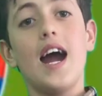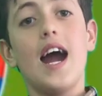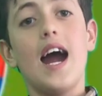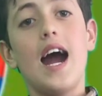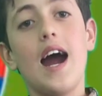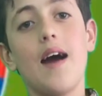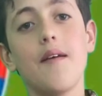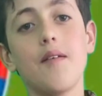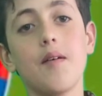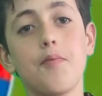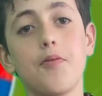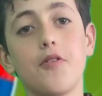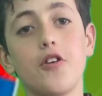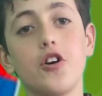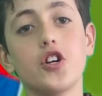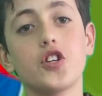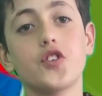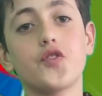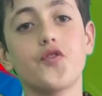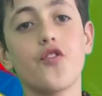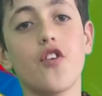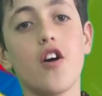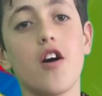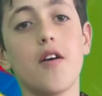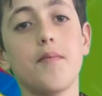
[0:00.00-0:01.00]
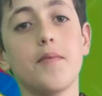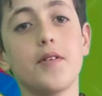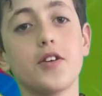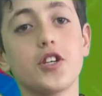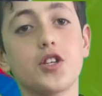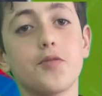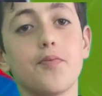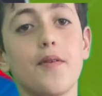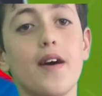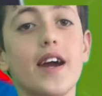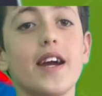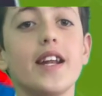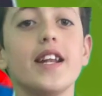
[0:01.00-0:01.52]
Our report from
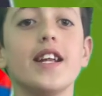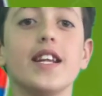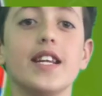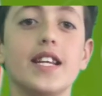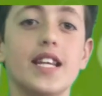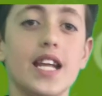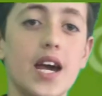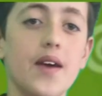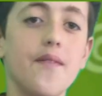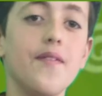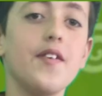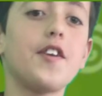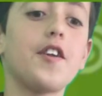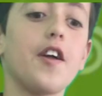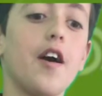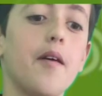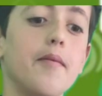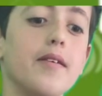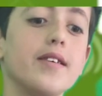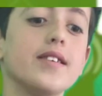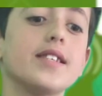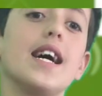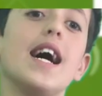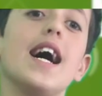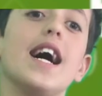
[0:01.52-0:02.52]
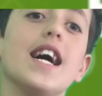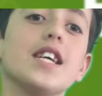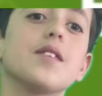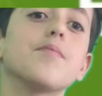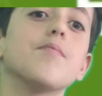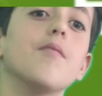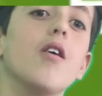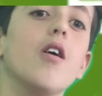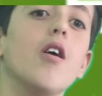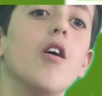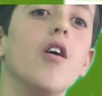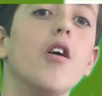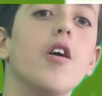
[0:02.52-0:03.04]
Spain, David Thomas, has
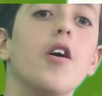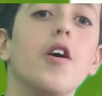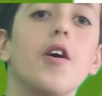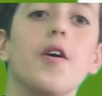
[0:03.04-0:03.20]
more.